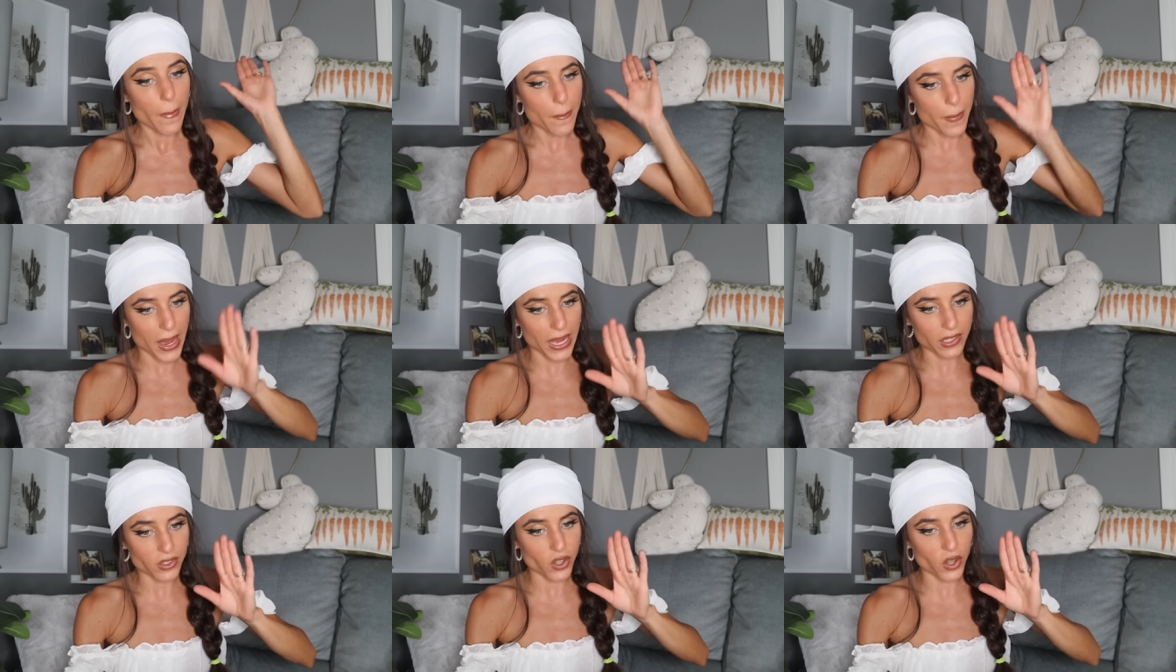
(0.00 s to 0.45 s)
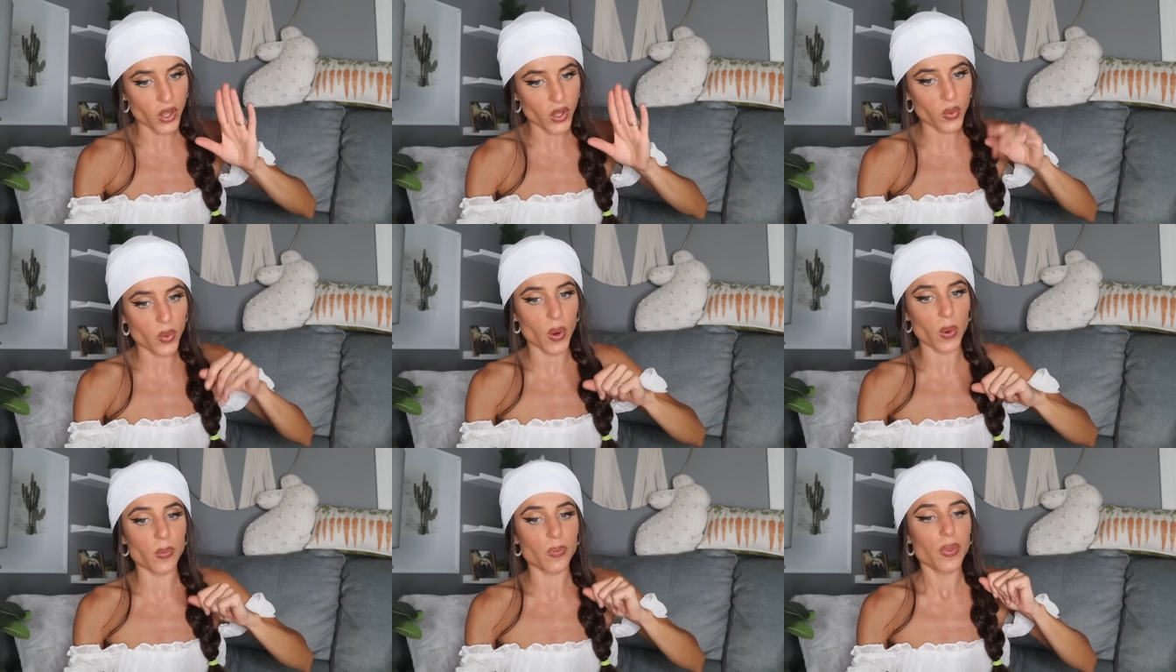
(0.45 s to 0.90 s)
Back to the
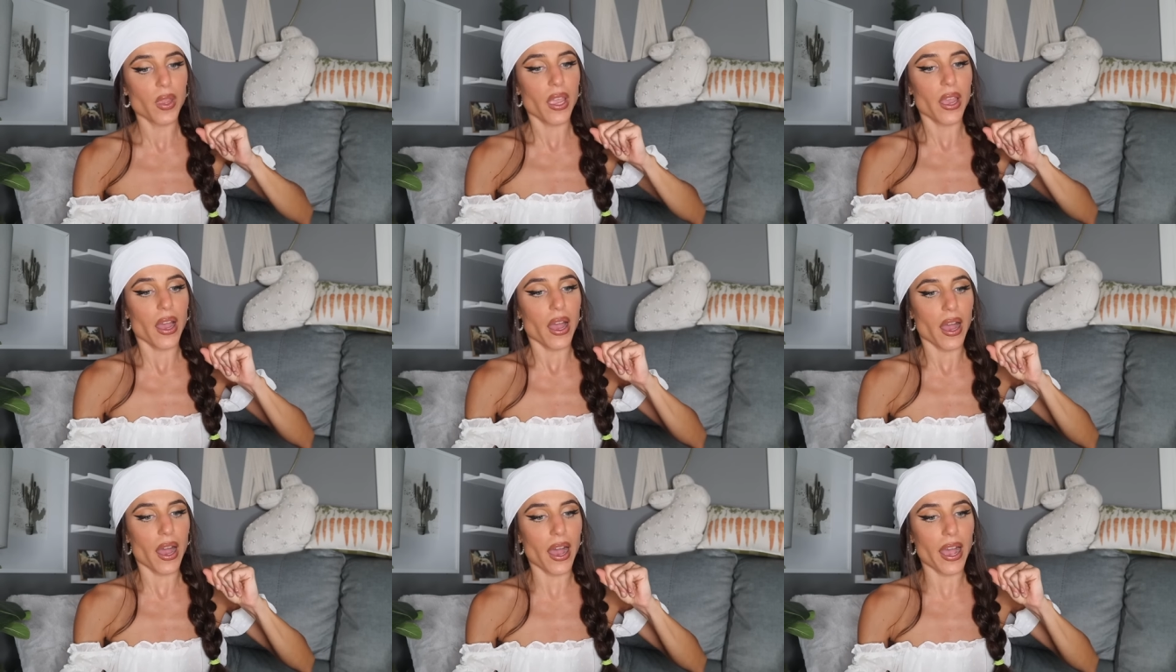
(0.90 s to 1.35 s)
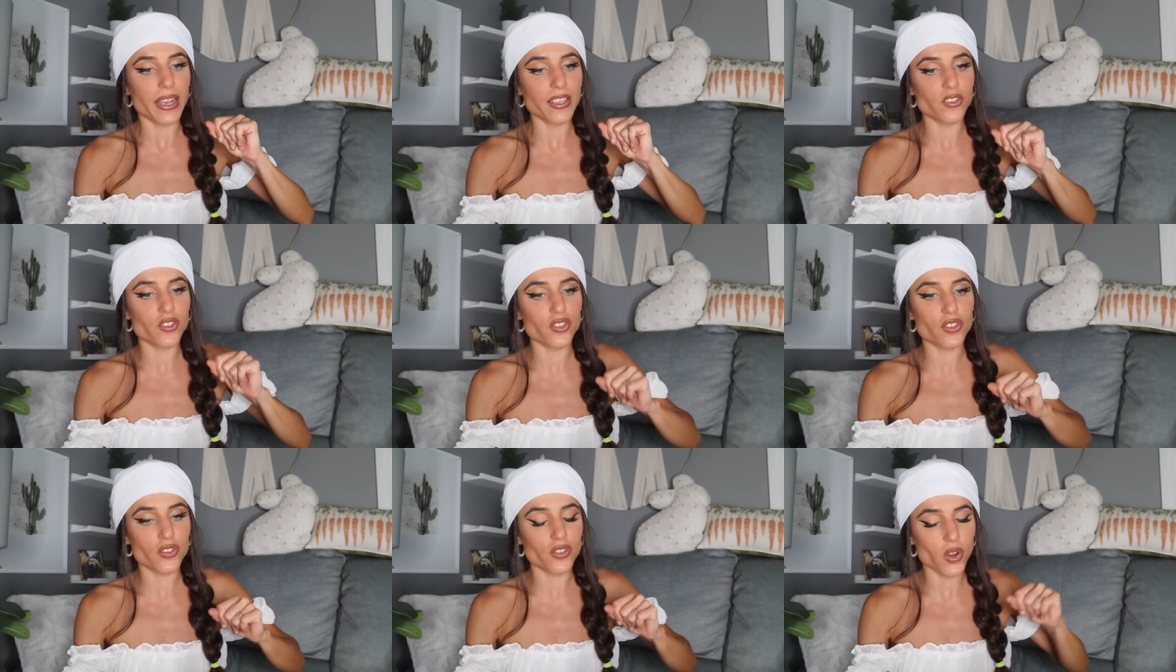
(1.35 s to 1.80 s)
quote.
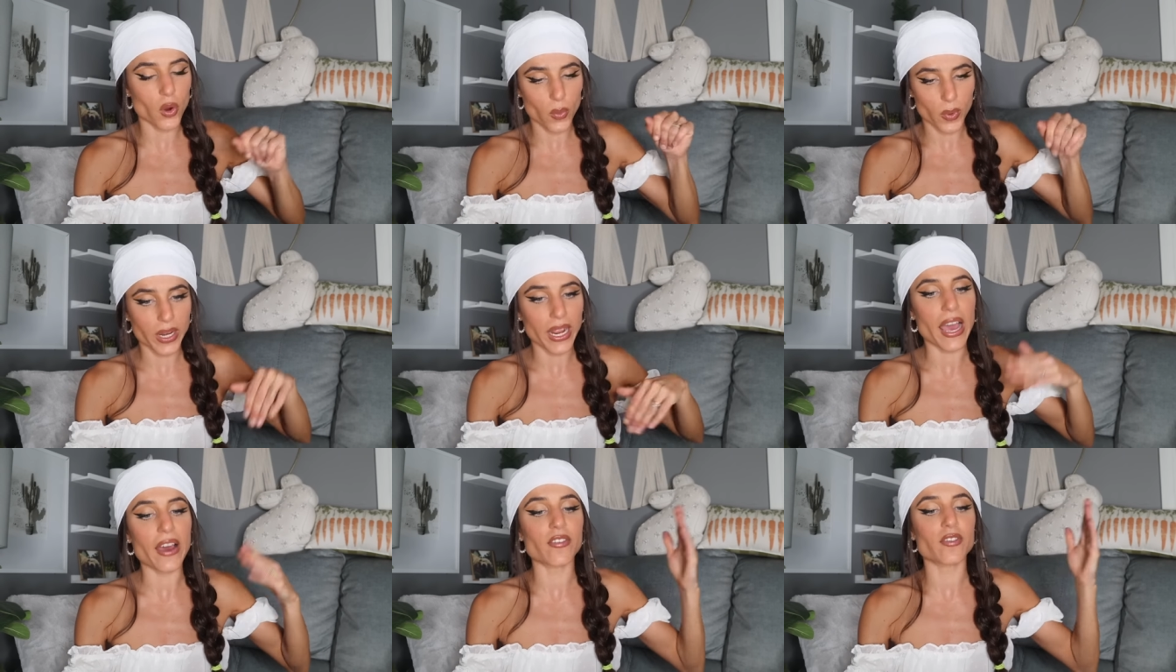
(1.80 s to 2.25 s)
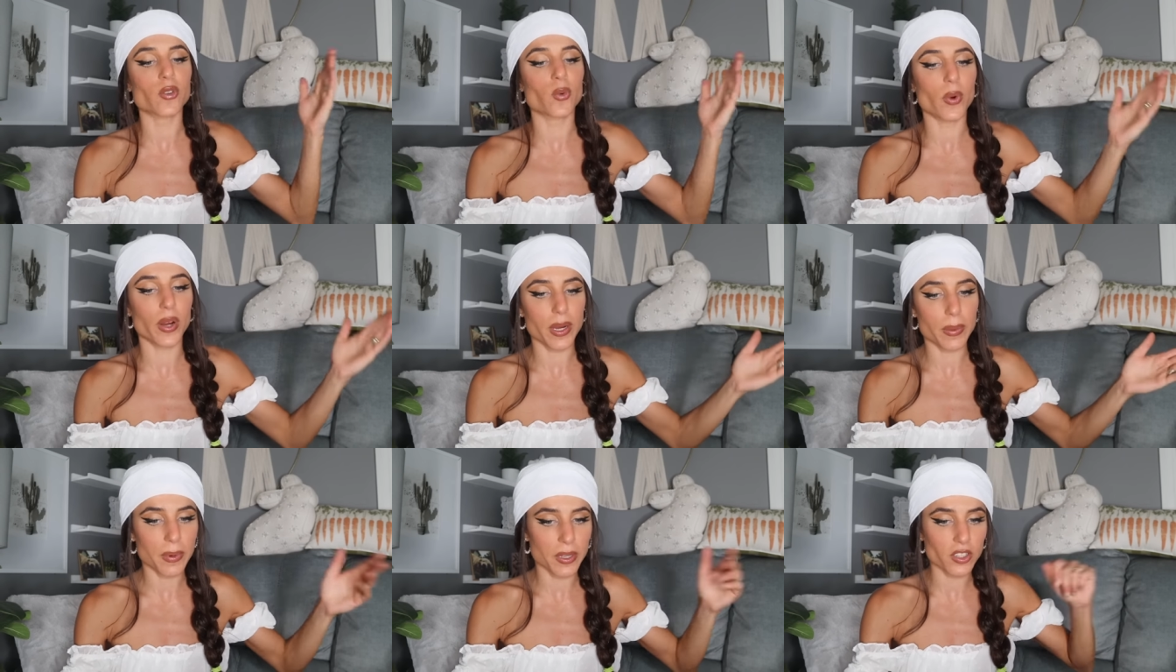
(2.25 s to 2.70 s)
I don't want to have to
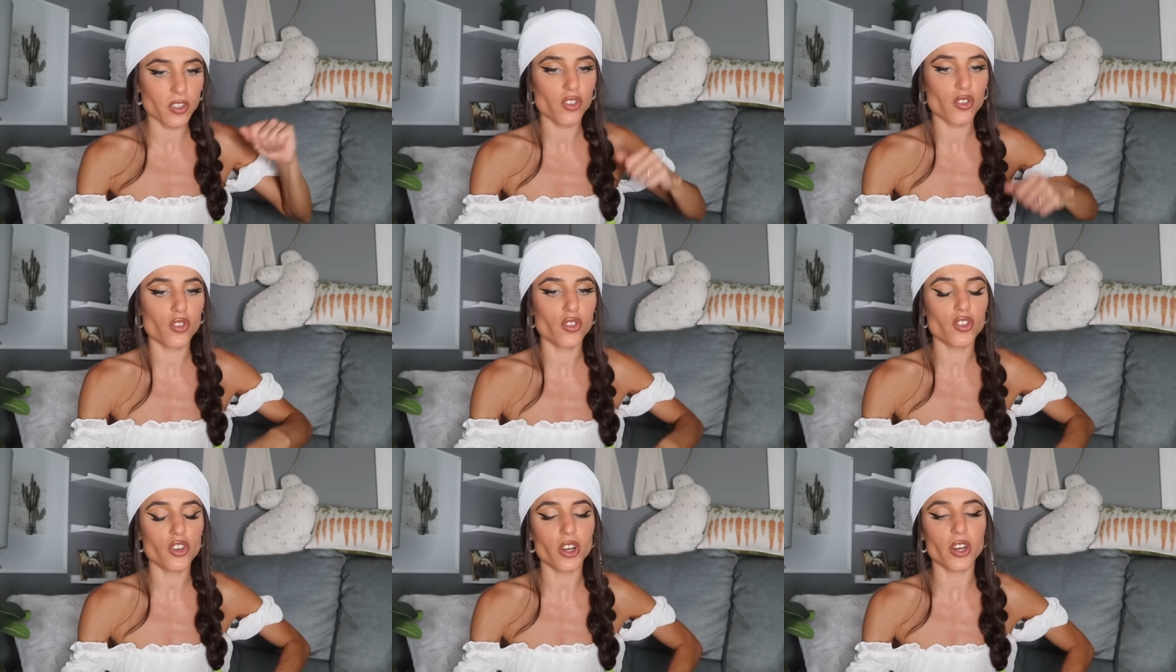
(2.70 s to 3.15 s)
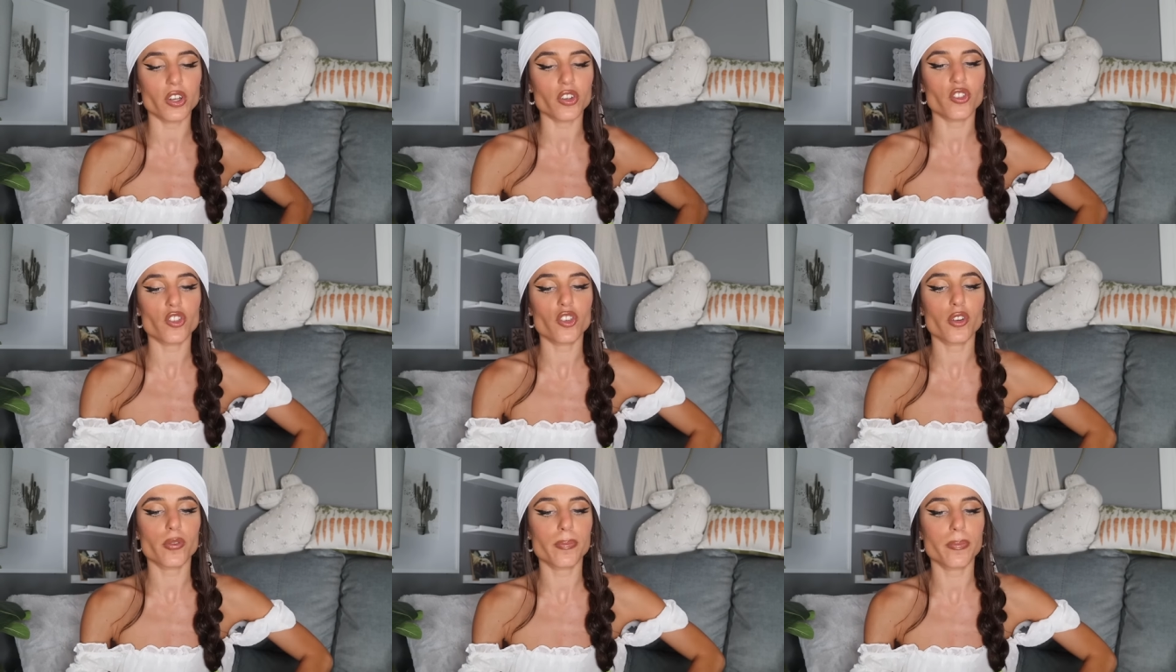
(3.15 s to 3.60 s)
worry about the church.